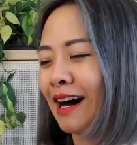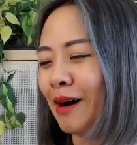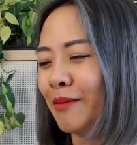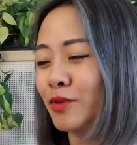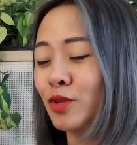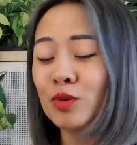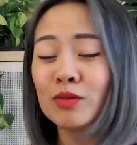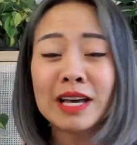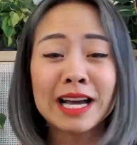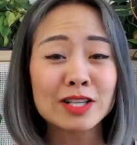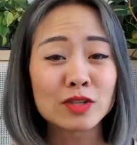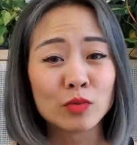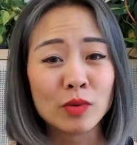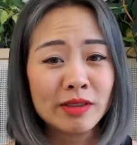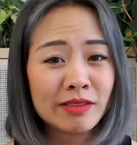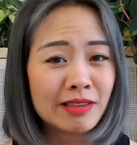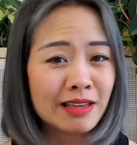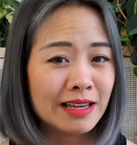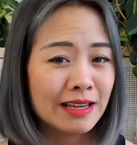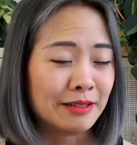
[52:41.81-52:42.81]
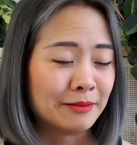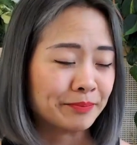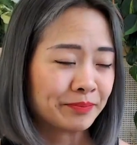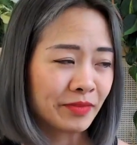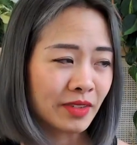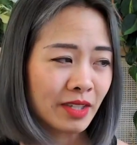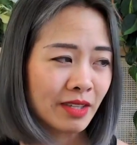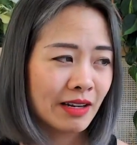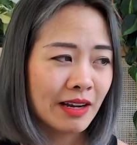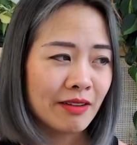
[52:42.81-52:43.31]
So that's one thing
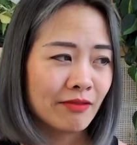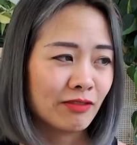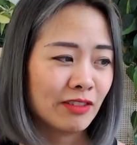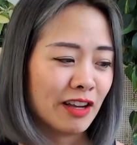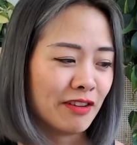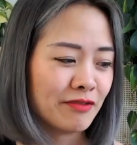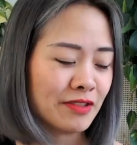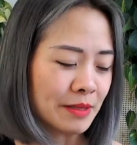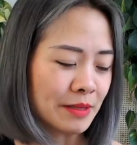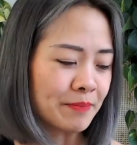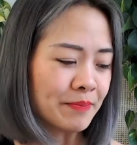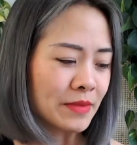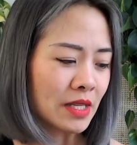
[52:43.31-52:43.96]
that I've loved.